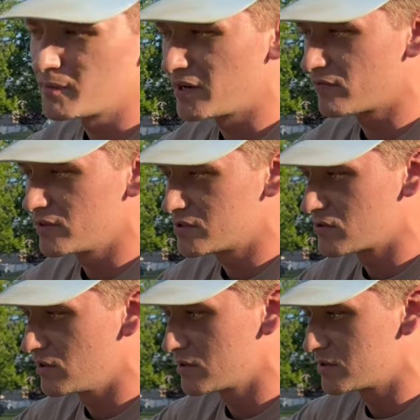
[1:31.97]
made for these
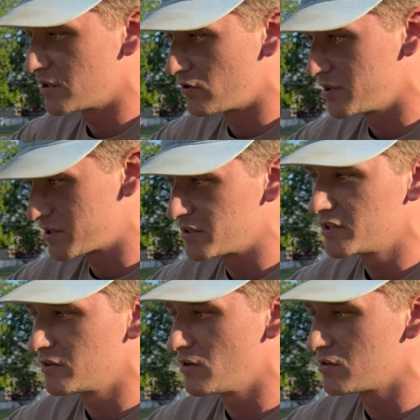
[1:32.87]
trucks that are
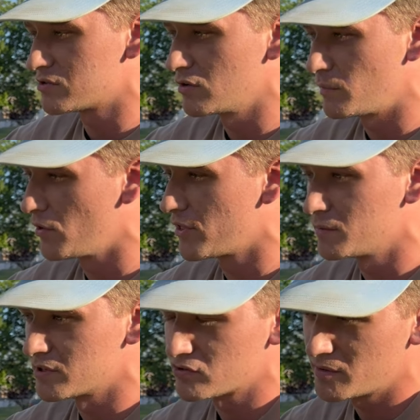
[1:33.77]
discontinued also, both of
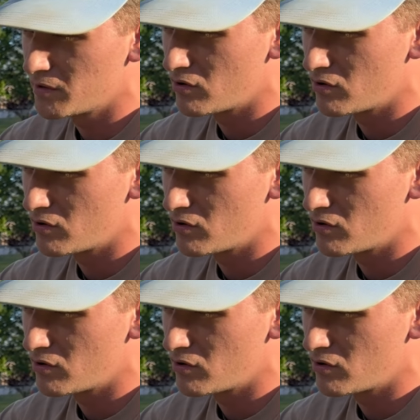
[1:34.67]
them is extremely